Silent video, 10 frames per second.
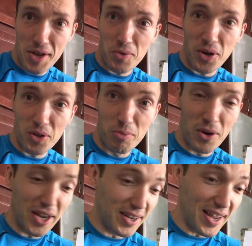like regular
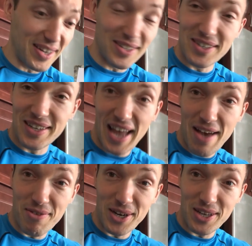bread and it doesn't
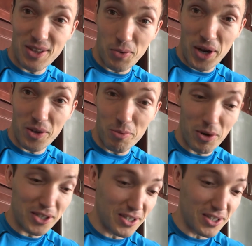have any of the regular bread